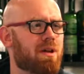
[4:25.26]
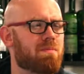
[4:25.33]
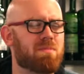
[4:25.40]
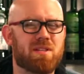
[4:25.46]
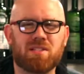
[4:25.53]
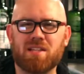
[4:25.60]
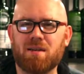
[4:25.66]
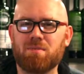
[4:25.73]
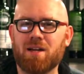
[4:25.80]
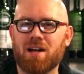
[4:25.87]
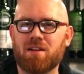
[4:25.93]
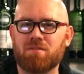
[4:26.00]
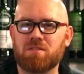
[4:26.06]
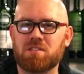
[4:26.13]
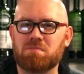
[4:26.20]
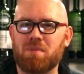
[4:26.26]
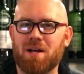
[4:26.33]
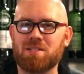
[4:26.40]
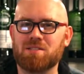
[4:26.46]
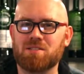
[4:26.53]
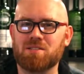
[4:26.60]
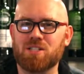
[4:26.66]
the same kind of
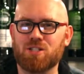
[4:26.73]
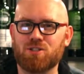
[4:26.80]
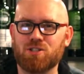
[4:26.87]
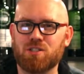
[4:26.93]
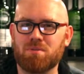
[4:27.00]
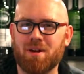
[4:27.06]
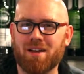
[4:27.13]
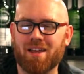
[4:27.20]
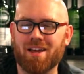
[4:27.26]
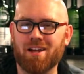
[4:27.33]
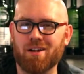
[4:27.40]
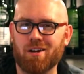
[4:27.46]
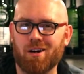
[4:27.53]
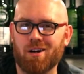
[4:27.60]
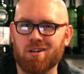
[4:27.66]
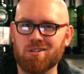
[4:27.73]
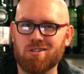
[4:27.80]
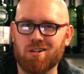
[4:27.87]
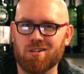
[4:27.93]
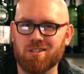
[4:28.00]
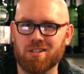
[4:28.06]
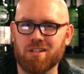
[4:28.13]
spice and citrus you might get in a hot
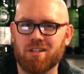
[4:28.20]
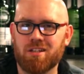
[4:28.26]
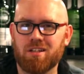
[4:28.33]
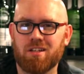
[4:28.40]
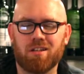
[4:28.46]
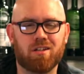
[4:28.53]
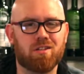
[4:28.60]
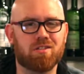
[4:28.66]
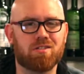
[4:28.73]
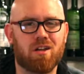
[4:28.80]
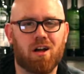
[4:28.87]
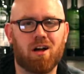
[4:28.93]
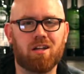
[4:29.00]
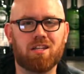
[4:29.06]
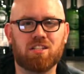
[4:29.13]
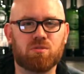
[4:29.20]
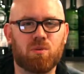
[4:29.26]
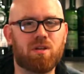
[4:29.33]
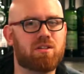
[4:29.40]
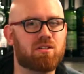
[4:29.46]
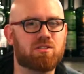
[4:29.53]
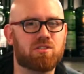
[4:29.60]
toddy. You know, there's a honey
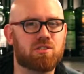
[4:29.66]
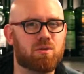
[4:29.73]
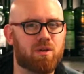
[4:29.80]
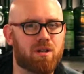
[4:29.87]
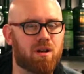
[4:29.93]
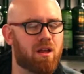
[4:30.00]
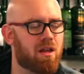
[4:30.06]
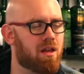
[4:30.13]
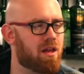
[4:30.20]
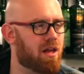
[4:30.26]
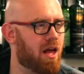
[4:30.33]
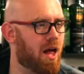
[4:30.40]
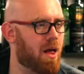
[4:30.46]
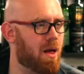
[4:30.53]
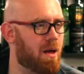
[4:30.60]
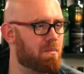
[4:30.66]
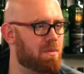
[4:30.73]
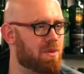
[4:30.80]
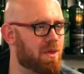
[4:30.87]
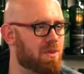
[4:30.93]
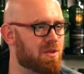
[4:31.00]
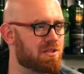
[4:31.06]
sweetness to it,
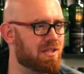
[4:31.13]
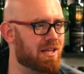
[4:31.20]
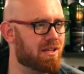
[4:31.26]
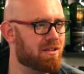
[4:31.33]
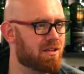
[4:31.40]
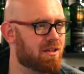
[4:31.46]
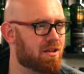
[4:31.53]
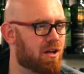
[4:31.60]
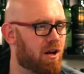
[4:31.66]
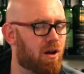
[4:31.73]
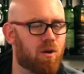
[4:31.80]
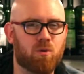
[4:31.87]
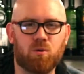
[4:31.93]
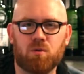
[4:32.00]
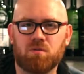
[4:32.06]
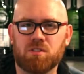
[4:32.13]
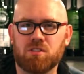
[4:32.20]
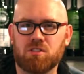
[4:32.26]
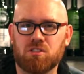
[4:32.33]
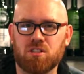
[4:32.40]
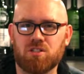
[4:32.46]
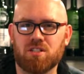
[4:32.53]
but then there's like cloves
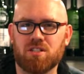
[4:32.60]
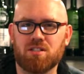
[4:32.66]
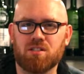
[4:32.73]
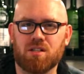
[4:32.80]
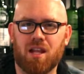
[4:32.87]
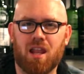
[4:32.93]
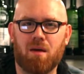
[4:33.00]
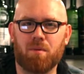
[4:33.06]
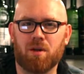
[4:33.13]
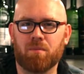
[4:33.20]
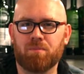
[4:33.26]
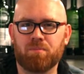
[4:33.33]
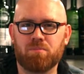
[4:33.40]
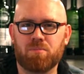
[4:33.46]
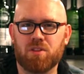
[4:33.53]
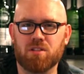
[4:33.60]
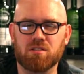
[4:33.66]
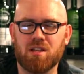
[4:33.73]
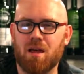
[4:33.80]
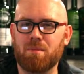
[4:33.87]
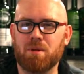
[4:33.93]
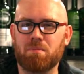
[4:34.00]
studied into a lemon. There's
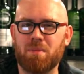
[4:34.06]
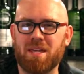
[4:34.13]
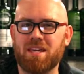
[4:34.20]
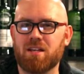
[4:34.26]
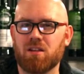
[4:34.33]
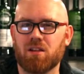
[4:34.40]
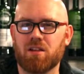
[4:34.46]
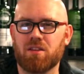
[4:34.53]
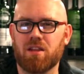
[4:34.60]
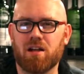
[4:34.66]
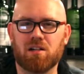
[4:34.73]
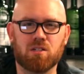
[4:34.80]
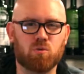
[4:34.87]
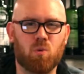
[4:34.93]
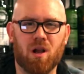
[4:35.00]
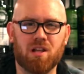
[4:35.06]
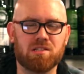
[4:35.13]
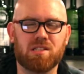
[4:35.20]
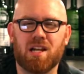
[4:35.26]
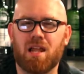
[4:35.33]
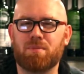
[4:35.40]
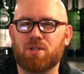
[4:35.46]
lemon peeled in there as well as
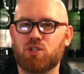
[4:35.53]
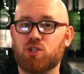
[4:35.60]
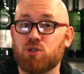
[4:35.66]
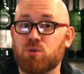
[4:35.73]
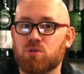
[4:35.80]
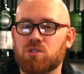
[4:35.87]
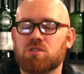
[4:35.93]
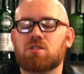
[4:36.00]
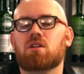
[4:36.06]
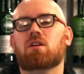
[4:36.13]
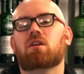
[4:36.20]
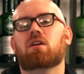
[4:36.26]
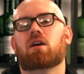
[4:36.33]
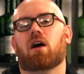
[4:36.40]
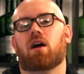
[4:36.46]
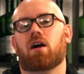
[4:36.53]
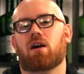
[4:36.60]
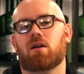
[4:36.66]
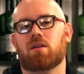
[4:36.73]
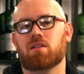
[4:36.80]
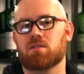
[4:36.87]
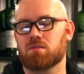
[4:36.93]
the lemon juice.
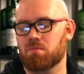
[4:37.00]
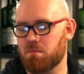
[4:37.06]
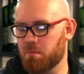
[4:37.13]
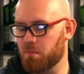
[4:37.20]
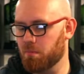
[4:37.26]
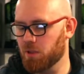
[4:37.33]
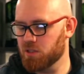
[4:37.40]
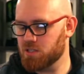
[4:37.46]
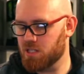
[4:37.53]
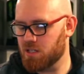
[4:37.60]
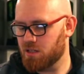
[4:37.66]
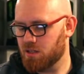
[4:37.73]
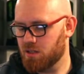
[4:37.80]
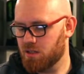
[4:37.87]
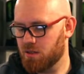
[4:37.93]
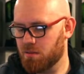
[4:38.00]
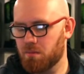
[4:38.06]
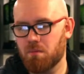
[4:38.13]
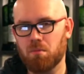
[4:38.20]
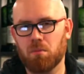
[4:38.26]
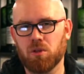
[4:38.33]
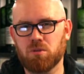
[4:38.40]
It's
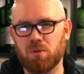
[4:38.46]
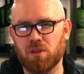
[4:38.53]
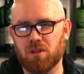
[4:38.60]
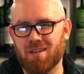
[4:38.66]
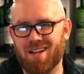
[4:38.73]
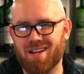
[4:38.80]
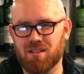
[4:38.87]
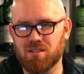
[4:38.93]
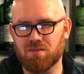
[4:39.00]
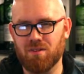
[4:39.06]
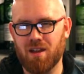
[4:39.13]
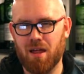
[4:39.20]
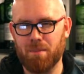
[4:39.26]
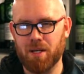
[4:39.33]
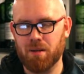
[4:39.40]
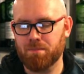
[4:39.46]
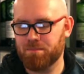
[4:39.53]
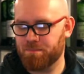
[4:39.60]
multiple layers of lemon.